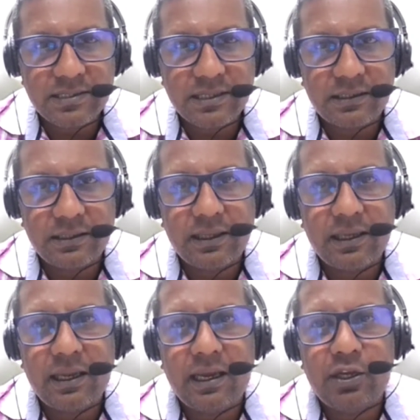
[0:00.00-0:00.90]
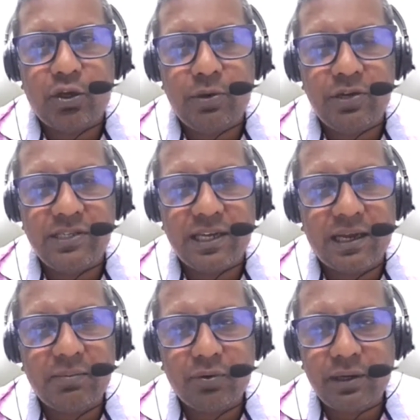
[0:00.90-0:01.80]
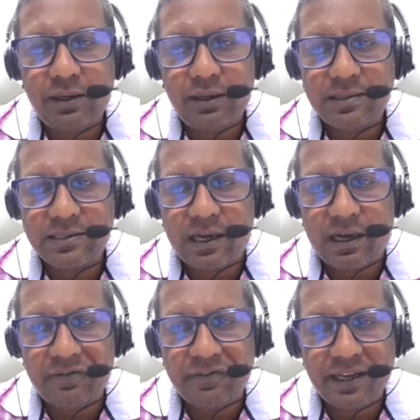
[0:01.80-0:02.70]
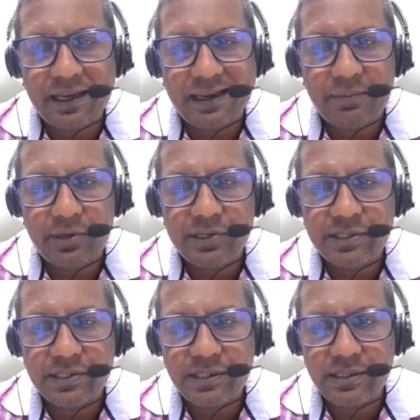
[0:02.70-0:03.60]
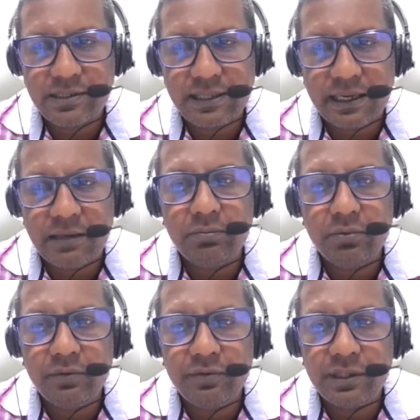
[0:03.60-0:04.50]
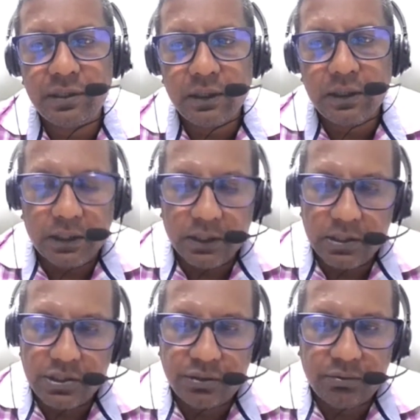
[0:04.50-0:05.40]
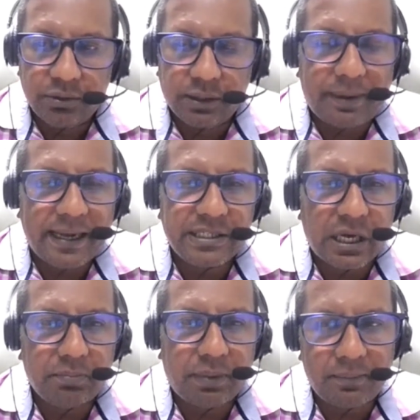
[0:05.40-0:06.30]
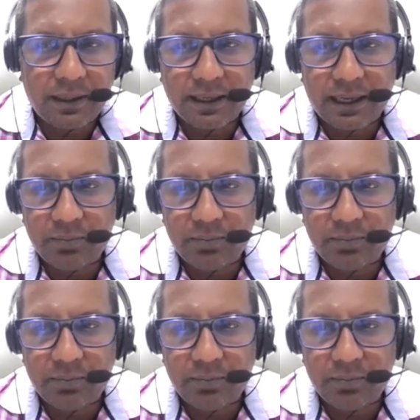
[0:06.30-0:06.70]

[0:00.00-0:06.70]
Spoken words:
started there in a community library as a half-day library assistant. Then I moved to the Pinetown Public